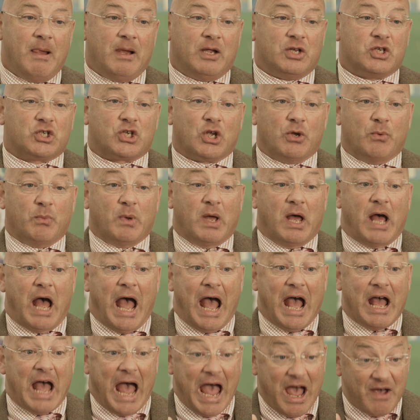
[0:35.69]
So,
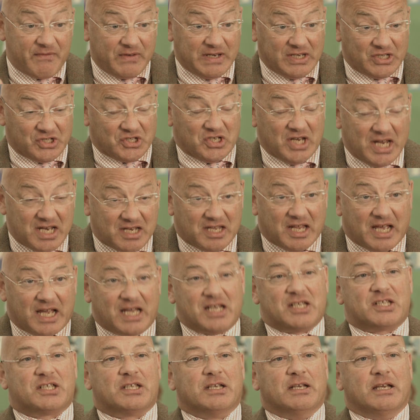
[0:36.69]
having said
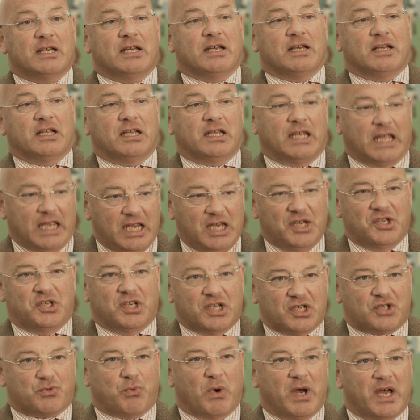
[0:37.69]
that, the
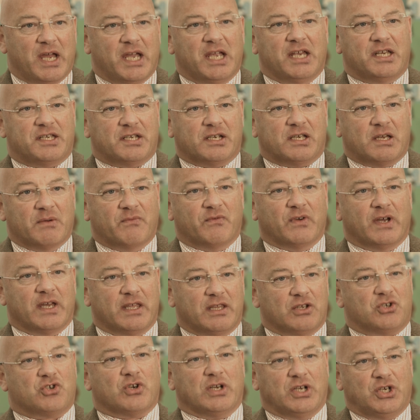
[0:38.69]
easiest way to convey
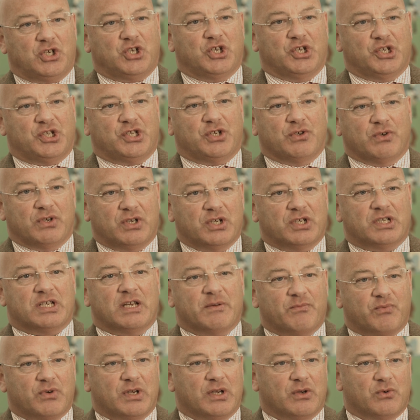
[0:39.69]
the trenches to a
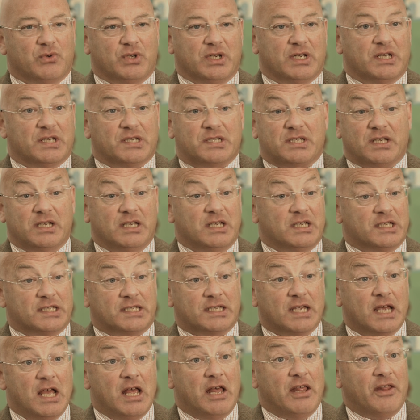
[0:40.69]
contemporary audience is
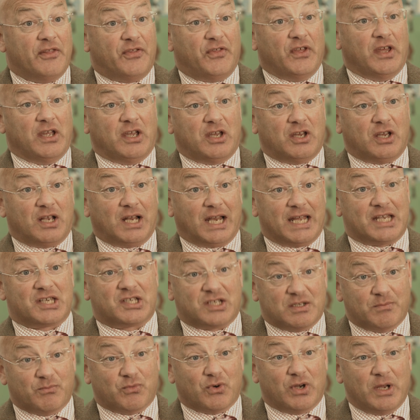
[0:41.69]
think
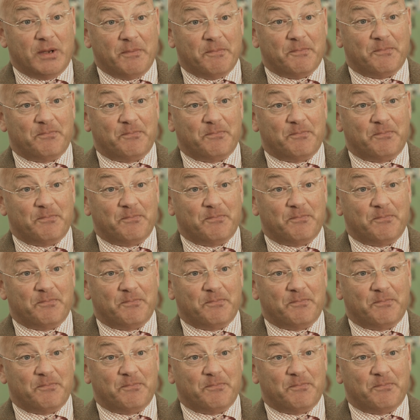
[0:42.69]
Glastonbury,